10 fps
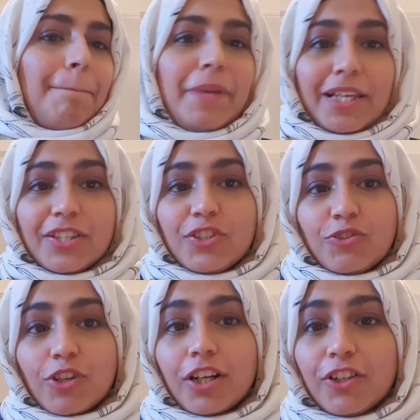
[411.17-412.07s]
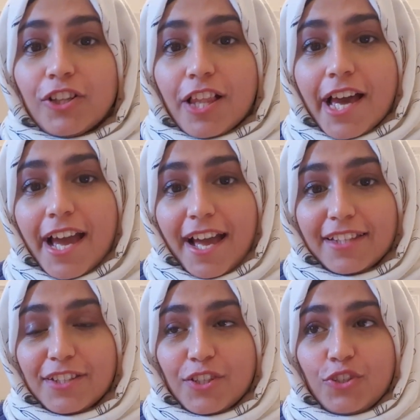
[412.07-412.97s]
Biggest struggle
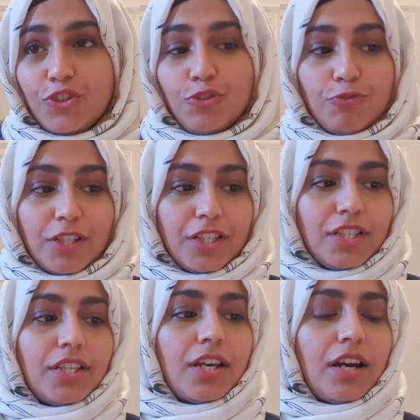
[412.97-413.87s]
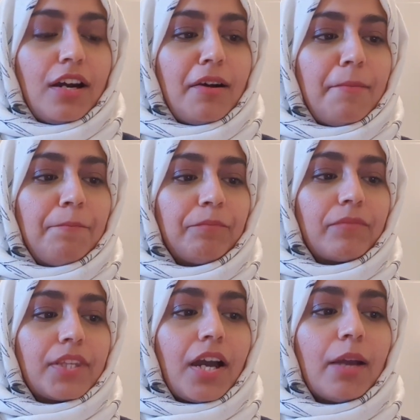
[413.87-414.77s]
as a student.
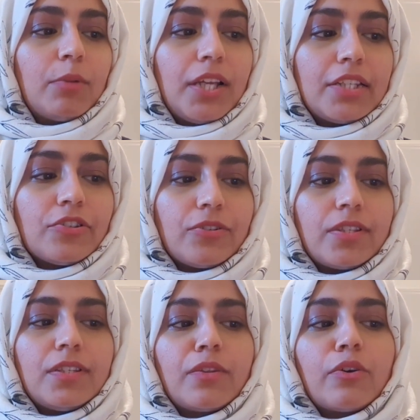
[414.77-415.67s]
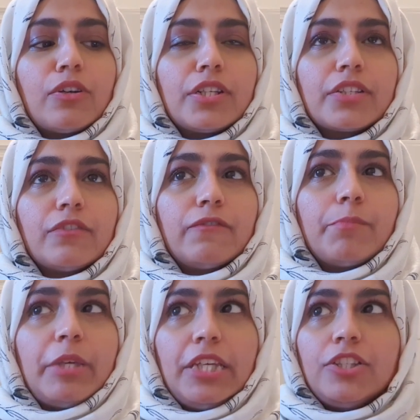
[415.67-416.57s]
Um, I will answer this in the context of a
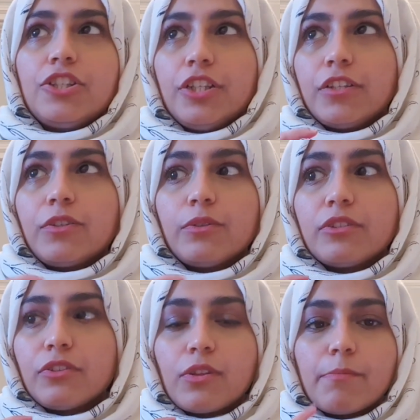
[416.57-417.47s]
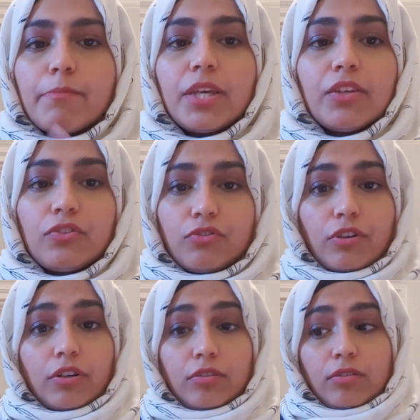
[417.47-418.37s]
PhD student. So the biggest
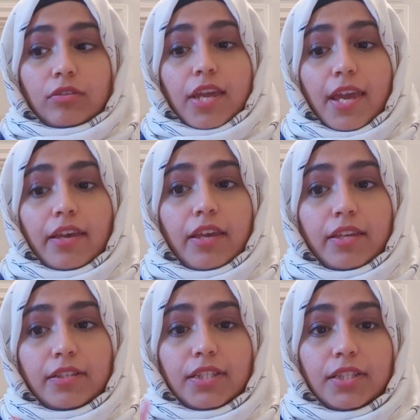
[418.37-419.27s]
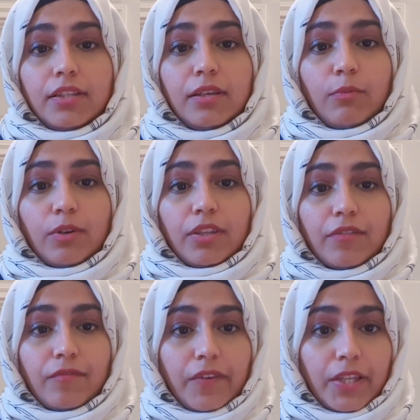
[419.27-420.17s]
struggle A is dealing with
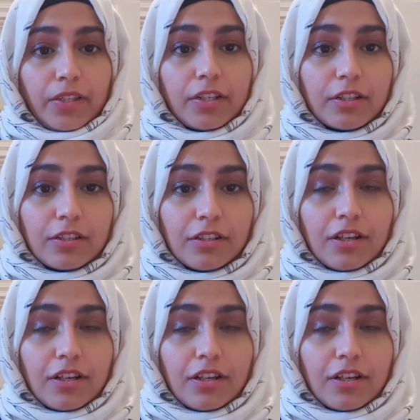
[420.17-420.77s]
failure,